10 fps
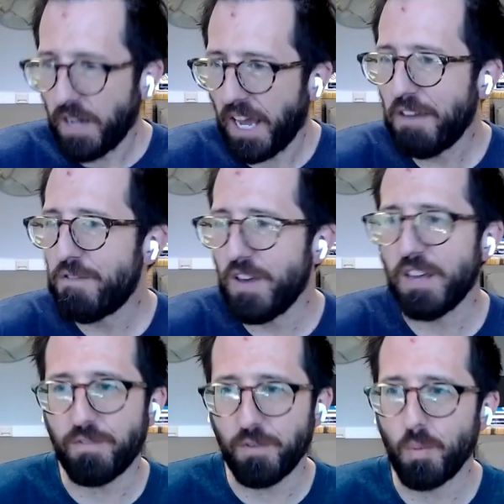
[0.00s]
an
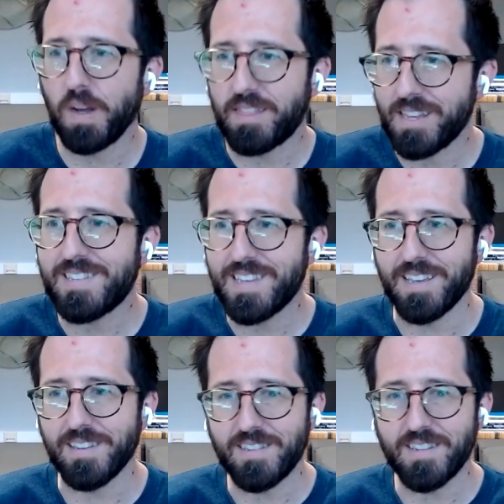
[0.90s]
okay fit for
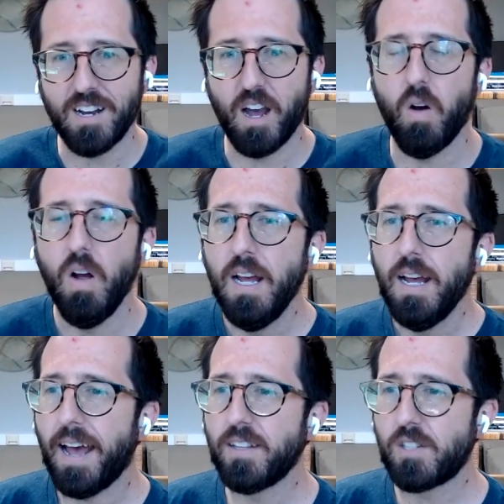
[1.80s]
what this is, you
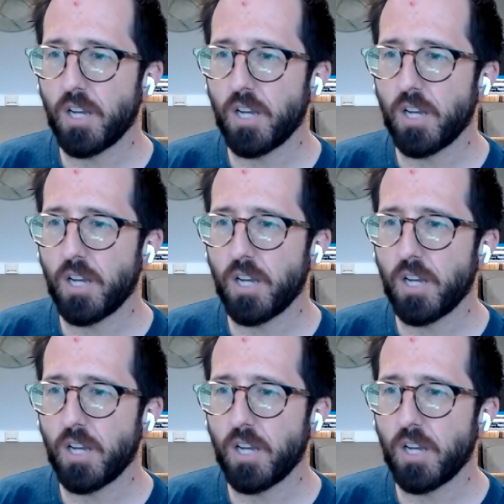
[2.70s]
know?